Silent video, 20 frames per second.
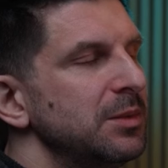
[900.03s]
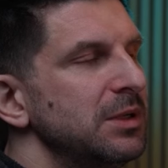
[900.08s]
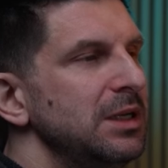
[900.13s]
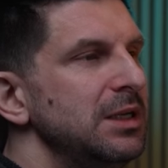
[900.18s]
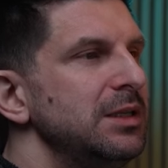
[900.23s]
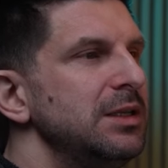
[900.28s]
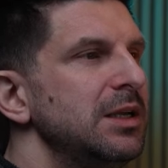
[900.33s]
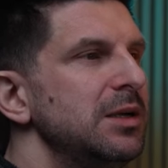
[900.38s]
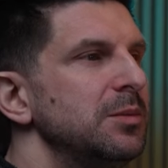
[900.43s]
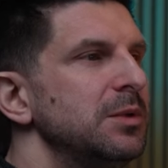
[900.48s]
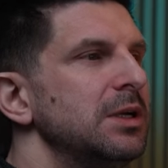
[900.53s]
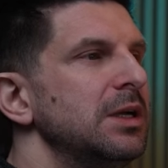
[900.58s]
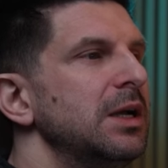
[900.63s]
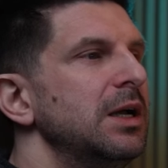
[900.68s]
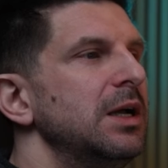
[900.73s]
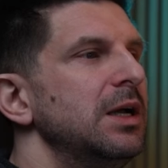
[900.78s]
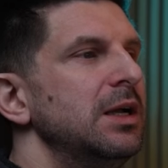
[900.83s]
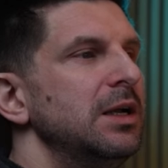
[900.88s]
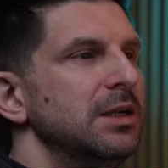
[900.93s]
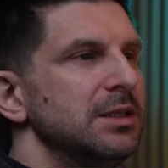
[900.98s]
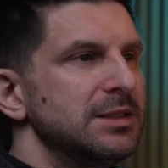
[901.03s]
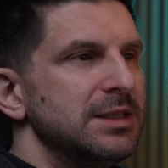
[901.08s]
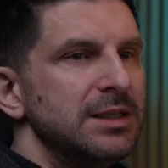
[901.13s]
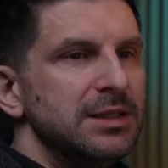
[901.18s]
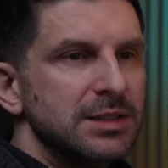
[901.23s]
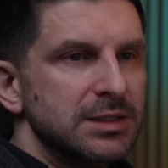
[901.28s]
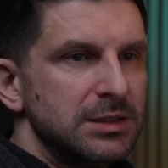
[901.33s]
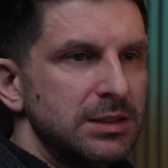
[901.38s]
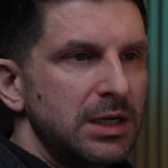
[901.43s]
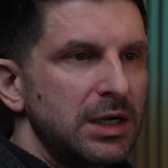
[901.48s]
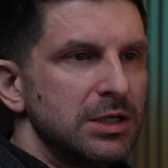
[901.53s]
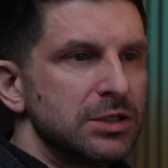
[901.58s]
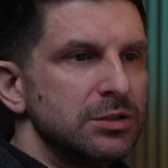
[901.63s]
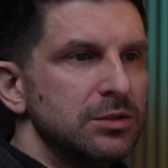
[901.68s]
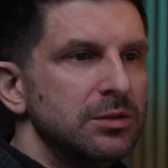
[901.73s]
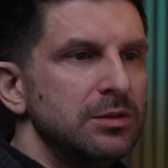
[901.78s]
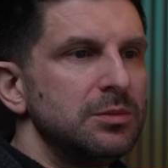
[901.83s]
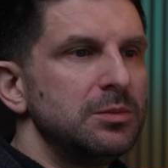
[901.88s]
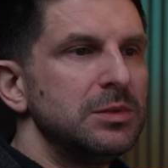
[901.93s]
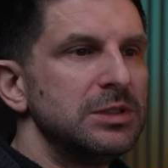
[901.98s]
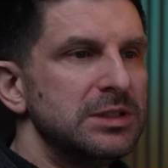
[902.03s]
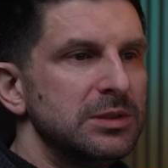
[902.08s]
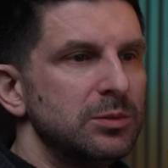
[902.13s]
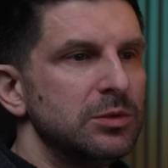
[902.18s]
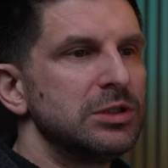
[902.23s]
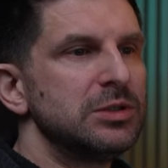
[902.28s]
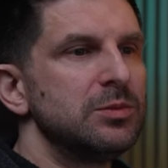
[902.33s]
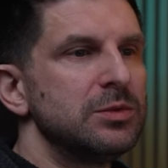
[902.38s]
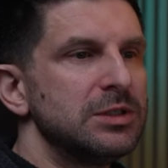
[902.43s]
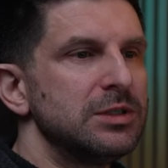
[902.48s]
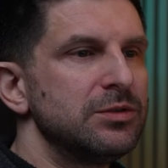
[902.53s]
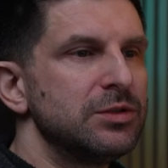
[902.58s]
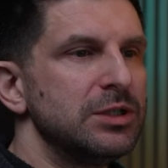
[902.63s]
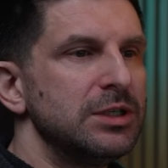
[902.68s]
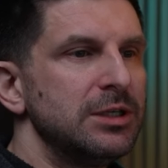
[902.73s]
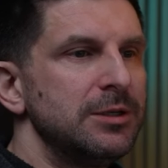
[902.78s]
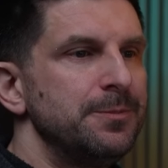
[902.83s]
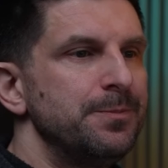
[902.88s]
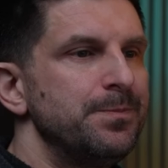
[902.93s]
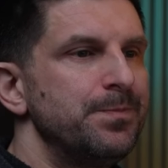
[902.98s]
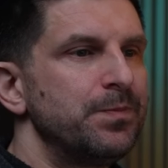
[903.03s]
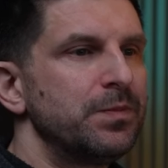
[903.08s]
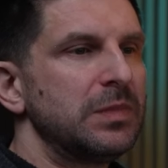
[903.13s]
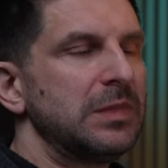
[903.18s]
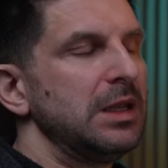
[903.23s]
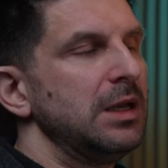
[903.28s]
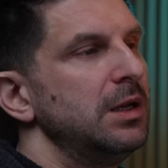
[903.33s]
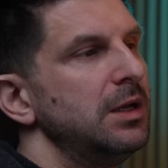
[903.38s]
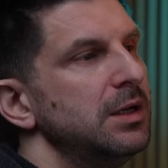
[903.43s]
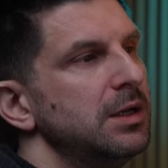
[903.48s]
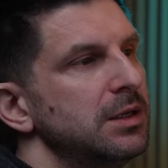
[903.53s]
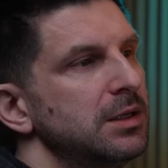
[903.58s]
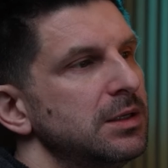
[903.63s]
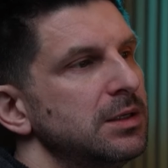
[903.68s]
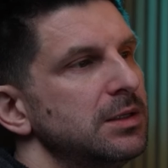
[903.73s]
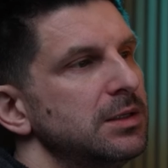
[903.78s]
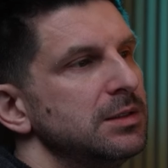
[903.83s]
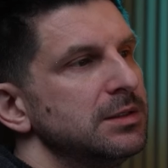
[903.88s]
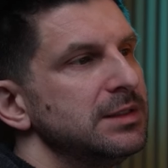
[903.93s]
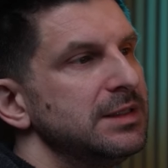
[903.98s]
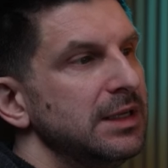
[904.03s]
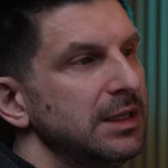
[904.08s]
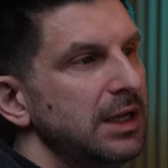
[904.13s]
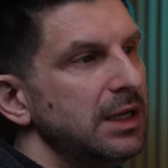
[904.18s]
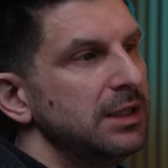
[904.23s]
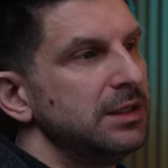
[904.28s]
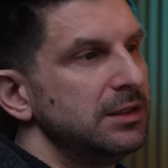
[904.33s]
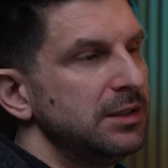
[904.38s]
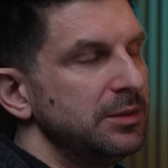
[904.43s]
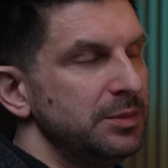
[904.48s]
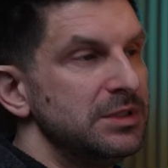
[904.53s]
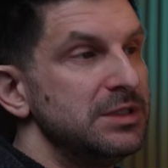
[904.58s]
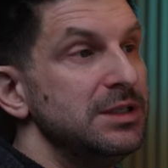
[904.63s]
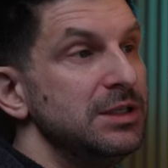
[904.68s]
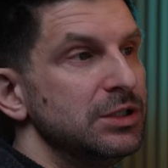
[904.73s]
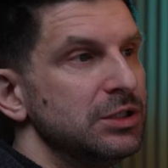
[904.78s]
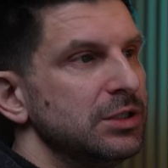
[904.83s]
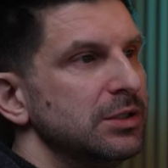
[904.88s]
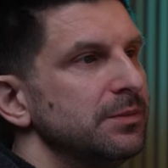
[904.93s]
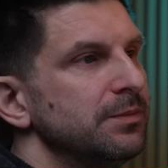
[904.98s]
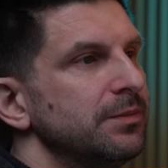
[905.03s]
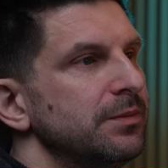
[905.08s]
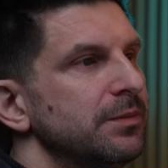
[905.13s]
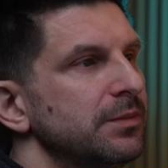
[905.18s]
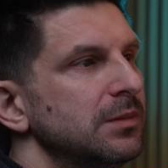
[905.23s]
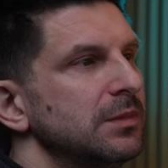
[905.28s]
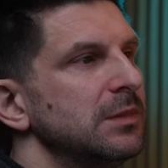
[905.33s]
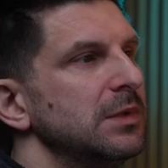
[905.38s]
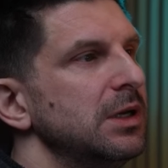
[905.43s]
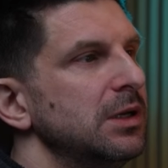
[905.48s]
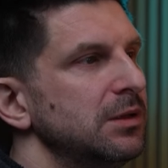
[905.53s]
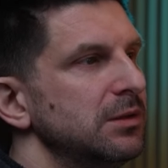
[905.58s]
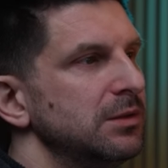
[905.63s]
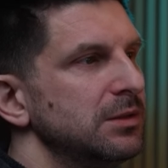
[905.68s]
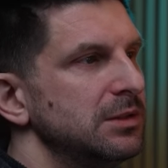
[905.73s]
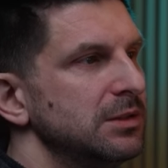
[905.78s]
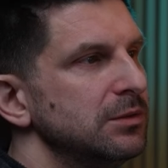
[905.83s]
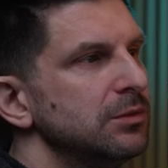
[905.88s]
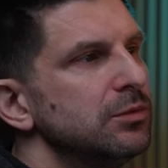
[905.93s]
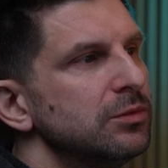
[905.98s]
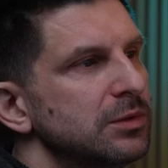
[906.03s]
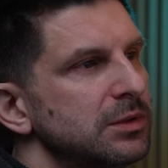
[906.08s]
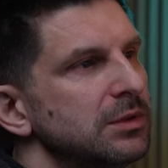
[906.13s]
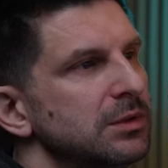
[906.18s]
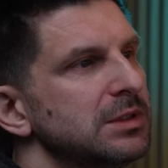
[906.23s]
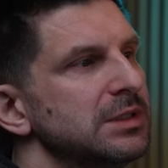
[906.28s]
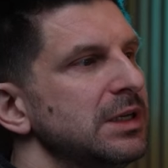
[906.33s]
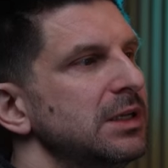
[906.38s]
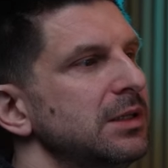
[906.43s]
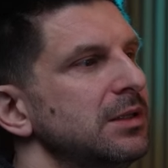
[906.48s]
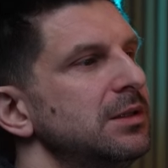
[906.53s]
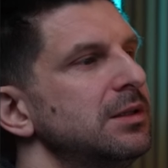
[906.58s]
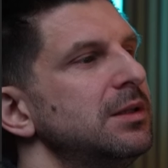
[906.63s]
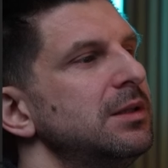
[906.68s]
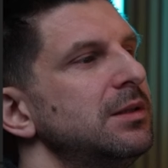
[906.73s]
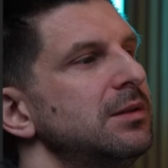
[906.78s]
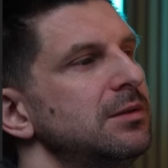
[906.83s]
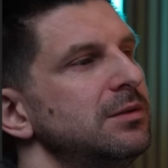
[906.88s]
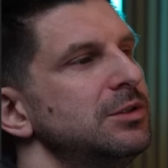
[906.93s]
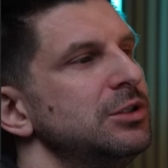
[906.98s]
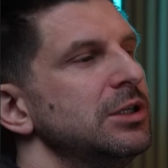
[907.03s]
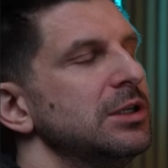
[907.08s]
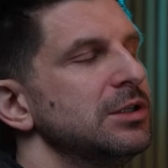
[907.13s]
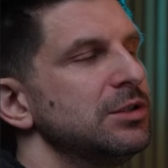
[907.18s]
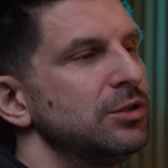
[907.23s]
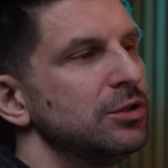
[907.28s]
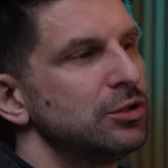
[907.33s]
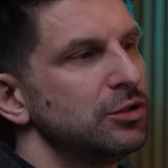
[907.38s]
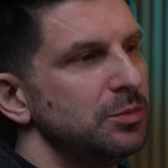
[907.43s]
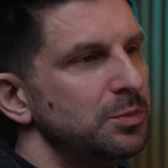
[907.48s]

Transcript: lines is not a problem. We can always smooth it out later. This is because